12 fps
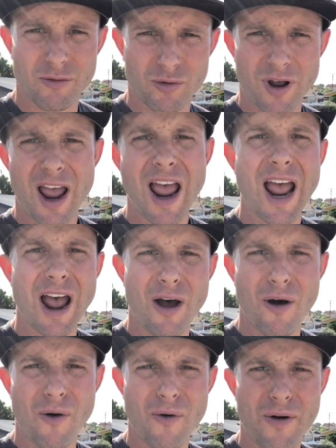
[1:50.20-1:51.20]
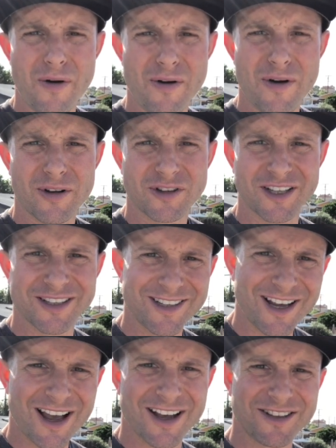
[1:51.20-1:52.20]
how to
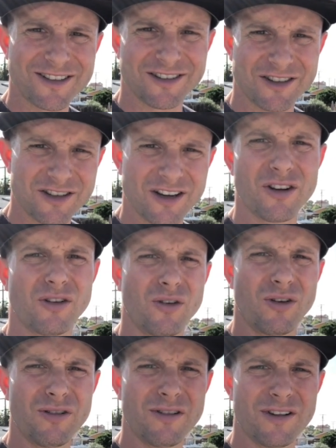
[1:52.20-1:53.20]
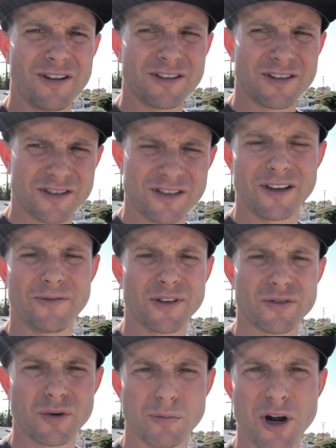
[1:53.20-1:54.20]
test a shingle to see if
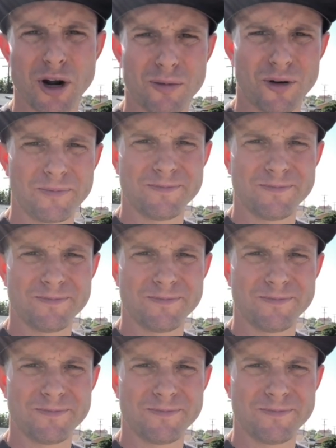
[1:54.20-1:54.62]
it's repairable.